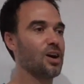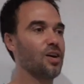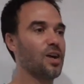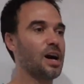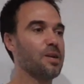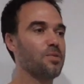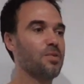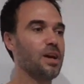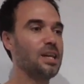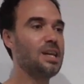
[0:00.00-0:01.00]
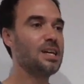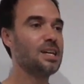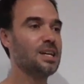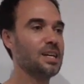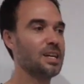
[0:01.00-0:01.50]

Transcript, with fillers: All right, we ready?